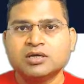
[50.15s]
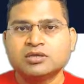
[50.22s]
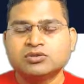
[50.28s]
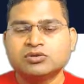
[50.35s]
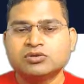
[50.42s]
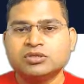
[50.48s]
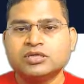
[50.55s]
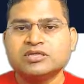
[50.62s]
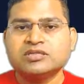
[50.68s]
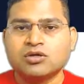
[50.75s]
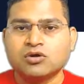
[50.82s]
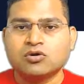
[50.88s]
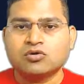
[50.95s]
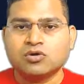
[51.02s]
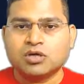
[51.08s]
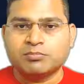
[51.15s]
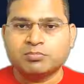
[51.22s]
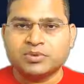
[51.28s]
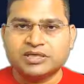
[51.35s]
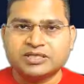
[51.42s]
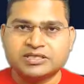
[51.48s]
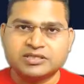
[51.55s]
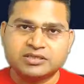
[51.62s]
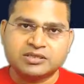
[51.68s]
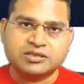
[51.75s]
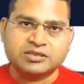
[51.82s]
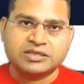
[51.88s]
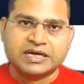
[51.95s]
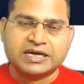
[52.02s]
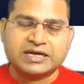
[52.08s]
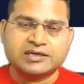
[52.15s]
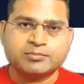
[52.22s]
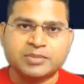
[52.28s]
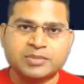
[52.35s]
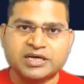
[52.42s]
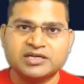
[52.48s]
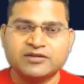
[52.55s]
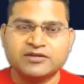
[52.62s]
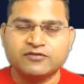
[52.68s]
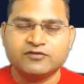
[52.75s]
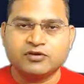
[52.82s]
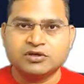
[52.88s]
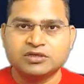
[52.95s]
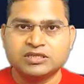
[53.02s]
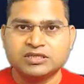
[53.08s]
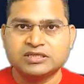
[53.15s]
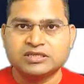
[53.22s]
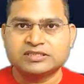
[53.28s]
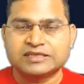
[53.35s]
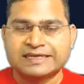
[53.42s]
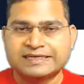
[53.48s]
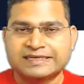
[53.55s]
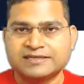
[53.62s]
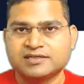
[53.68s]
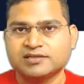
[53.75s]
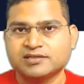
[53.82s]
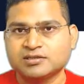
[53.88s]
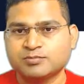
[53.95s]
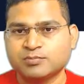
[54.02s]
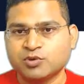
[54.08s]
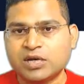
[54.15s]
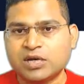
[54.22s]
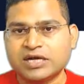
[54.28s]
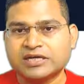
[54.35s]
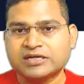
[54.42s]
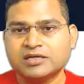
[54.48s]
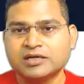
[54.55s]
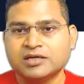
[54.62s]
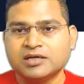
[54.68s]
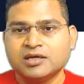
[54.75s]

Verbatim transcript: so there is an auto completion that by default these editors provide.